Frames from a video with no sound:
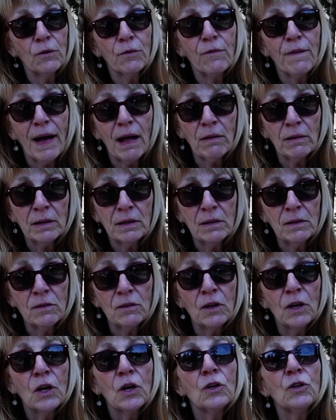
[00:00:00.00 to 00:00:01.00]

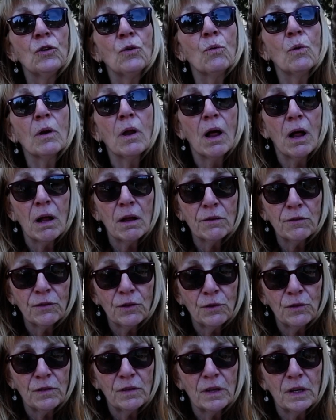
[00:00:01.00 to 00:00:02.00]
falcons. You will
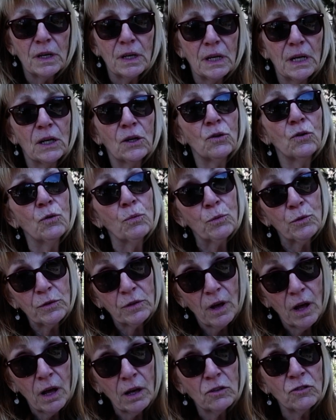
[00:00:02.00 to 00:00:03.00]
also see it in Cooper's
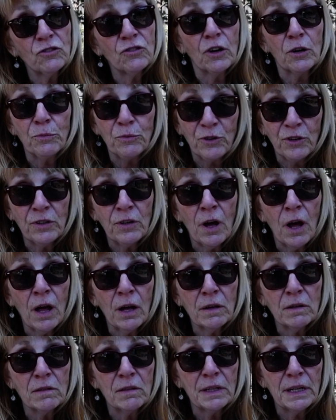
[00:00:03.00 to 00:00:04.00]
hawks, sharp-shinned
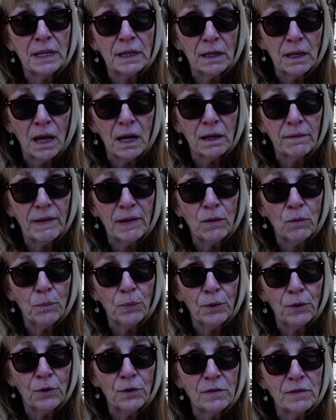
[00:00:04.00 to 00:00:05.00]
hawks that eat a lot of other
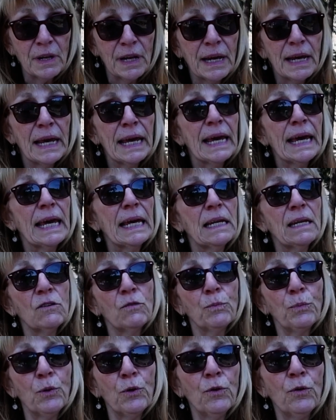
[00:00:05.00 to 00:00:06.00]
birds. And
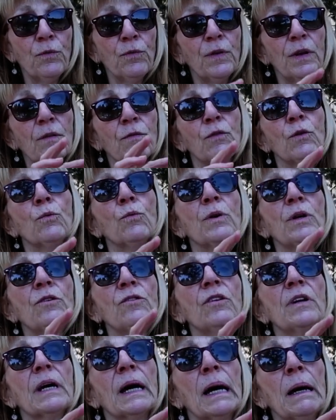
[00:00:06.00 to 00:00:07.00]
it's perfect for
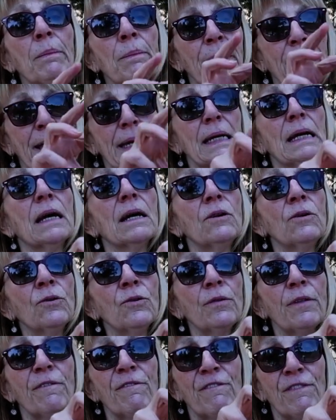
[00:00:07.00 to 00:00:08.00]
reaching up and
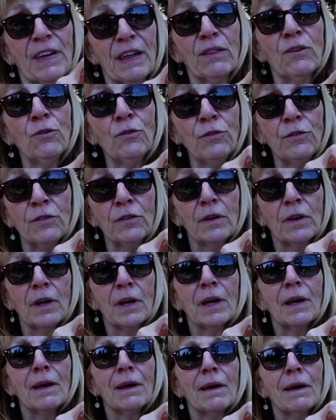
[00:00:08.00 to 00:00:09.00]
under the feathers
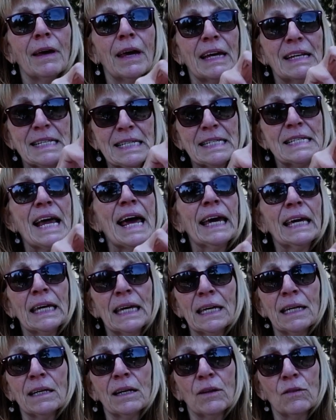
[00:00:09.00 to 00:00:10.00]
and
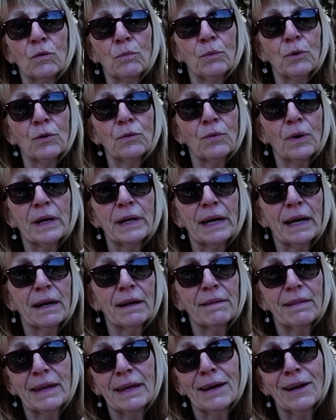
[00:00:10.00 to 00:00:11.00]
snagging another bird right
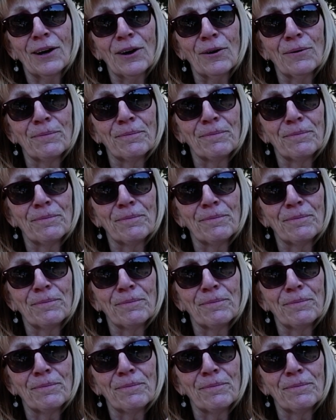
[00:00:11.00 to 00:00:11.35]
out of the air.